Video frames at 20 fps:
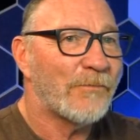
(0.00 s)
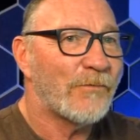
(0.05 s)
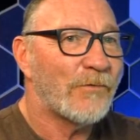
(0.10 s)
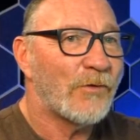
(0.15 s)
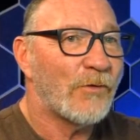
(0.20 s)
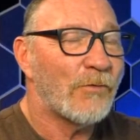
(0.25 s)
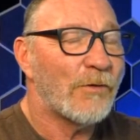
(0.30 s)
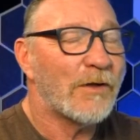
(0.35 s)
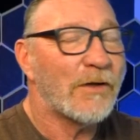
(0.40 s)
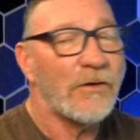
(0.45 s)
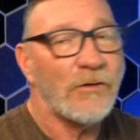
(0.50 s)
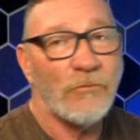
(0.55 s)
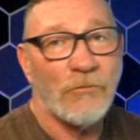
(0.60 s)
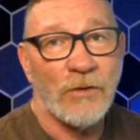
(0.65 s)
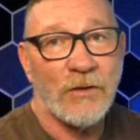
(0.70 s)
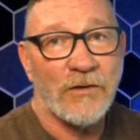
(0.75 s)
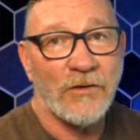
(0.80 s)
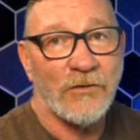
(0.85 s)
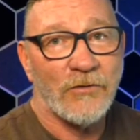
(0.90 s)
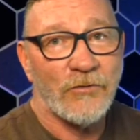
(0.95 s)
So
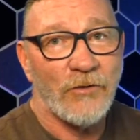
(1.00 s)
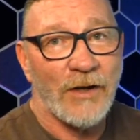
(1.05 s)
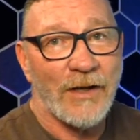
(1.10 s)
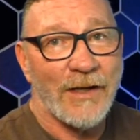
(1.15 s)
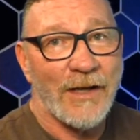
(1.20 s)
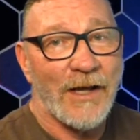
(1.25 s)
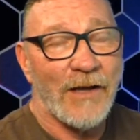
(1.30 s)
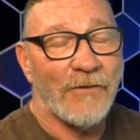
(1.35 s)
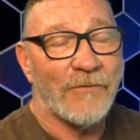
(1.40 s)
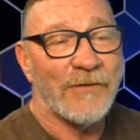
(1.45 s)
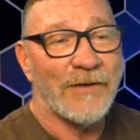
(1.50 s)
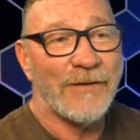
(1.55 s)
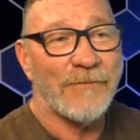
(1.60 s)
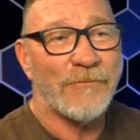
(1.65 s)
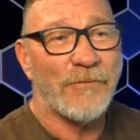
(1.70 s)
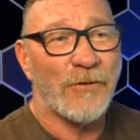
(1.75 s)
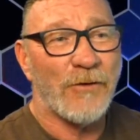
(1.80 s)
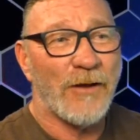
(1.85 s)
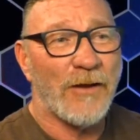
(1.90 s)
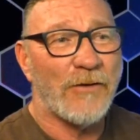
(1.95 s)
we're gonna try it out.
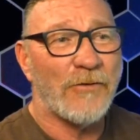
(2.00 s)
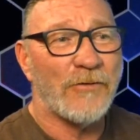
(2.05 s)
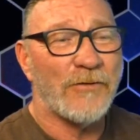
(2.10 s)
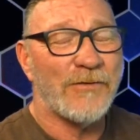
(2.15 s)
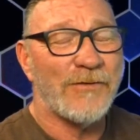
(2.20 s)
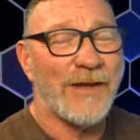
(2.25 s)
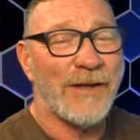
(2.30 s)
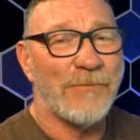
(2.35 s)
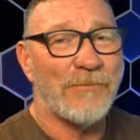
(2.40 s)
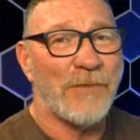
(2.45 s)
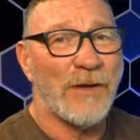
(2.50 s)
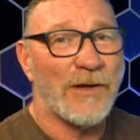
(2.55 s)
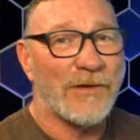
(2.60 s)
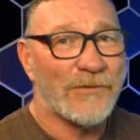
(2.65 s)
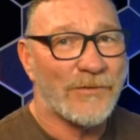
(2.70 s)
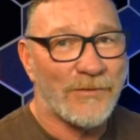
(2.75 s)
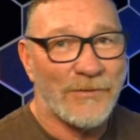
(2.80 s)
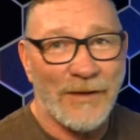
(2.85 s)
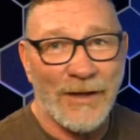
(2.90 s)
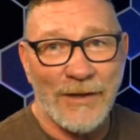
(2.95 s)
And for
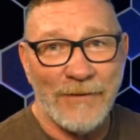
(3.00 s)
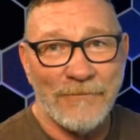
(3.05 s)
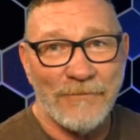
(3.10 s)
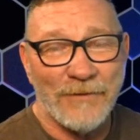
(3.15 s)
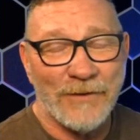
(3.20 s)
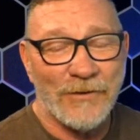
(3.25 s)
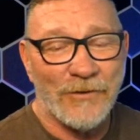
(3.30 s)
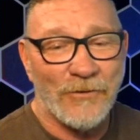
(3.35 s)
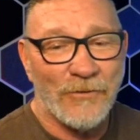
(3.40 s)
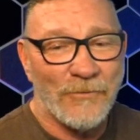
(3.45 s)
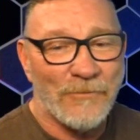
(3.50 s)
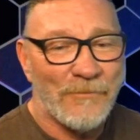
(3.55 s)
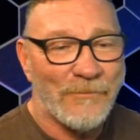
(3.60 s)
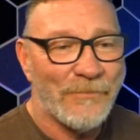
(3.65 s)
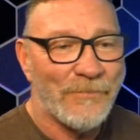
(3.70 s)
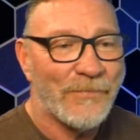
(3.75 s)
$110, I figure